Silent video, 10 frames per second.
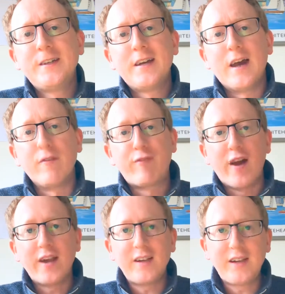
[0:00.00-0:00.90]
And
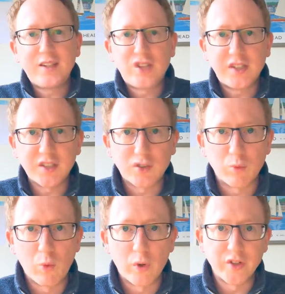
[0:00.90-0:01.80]
finally, Jesus
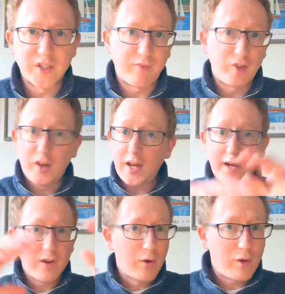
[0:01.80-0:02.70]
warns, if you
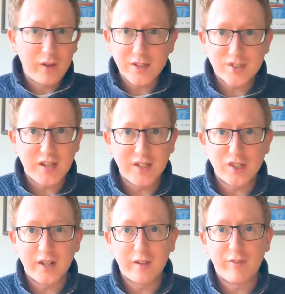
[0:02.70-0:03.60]
hear all this
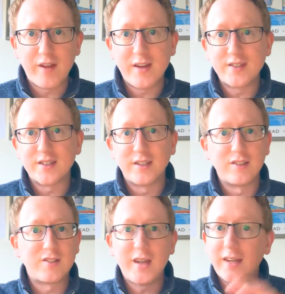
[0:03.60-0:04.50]
teaching of his and you
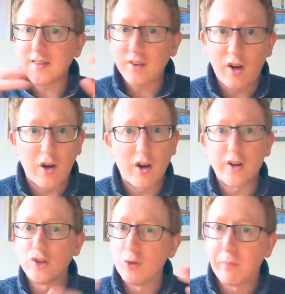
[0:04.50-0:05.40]
take it to heart
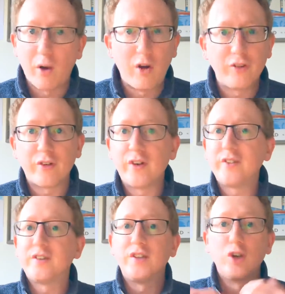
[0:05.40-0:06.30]
and you ponder
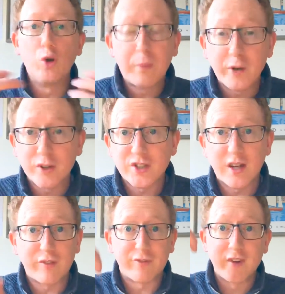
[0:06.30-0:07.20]
it and you open
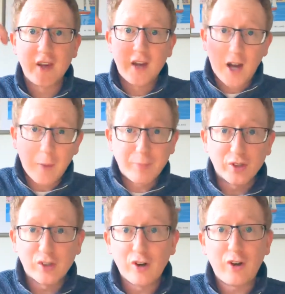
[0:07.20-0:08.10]
yourself up to
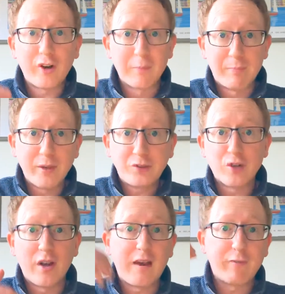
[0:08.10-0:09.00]
God and build
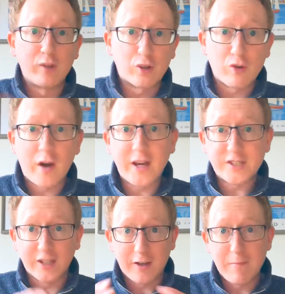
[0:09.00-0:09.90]
your life on Christ
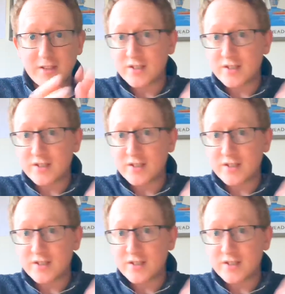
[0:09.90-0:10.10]
and commit to